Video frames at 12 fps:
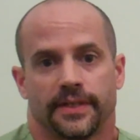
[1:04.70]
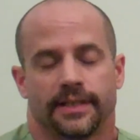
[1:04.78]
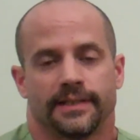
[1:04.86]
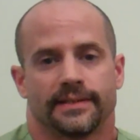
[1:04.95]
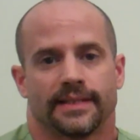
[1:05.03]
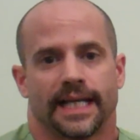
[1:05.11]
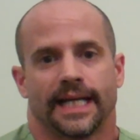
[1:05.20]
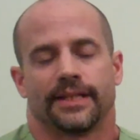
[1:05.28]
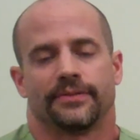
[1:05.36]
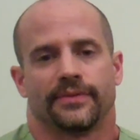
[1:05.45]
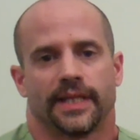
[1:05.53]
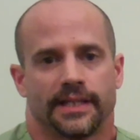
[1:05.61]
is a
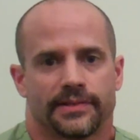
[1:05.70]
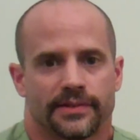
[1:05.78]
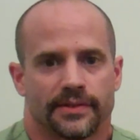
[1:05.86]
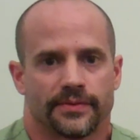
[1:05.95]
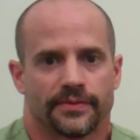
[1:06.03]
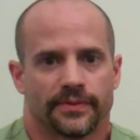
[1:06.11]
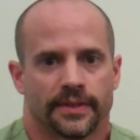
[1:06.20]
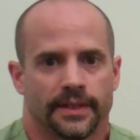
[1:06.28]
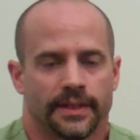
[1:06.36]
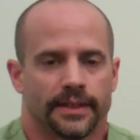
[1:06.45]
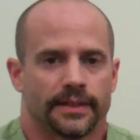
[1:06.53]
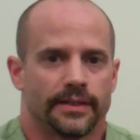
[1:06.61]
non-invasive,
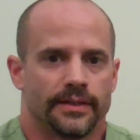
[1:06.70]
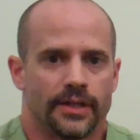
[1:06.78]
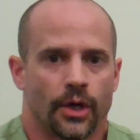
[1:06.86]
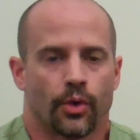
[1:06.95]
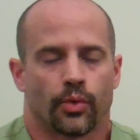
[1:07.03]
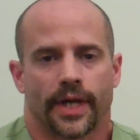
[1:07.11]
no